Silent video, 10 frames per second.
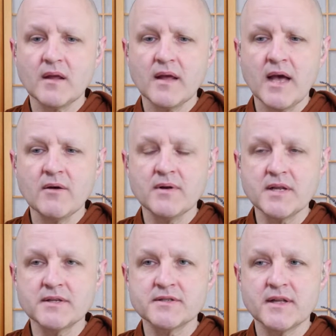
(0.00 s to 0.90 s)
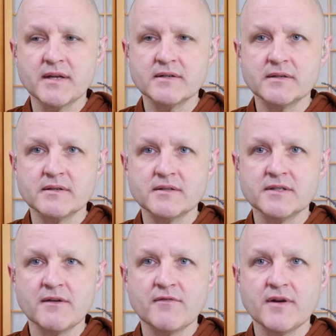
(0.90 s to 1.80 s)
how it is that
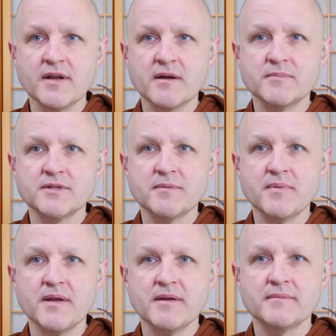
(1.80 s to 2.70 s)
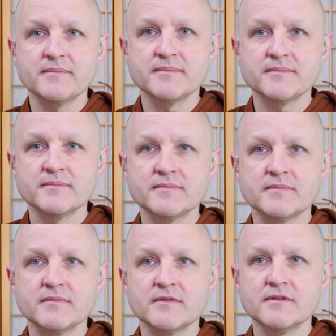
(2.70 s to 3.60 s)
suffering comes to be.
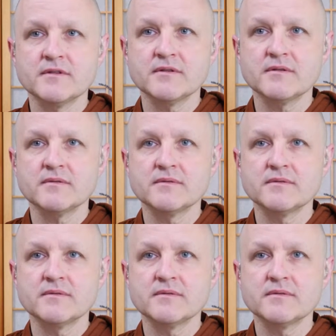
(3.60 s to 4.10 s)
So,